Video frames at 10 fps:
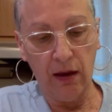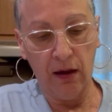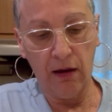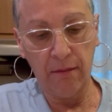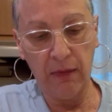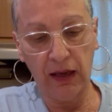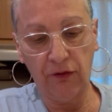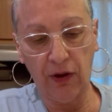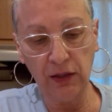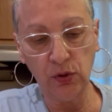Um, my
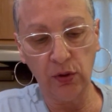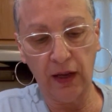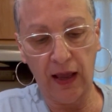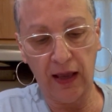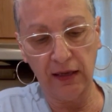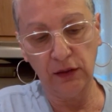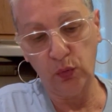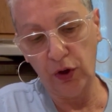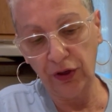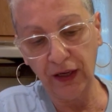granddaughter is
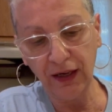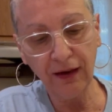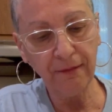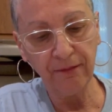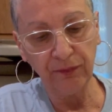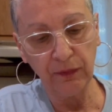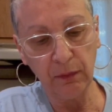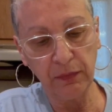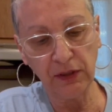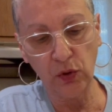working,
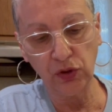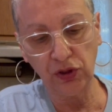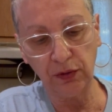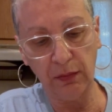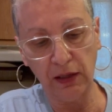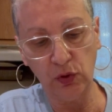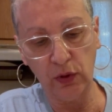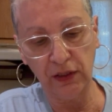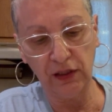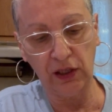so my
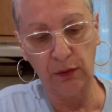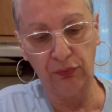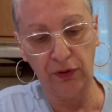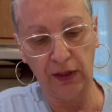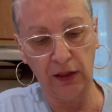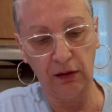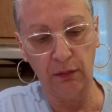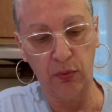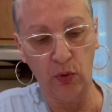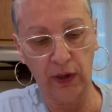daughter's going to bring the
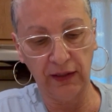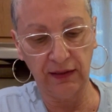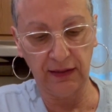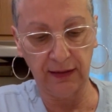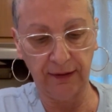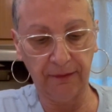boys.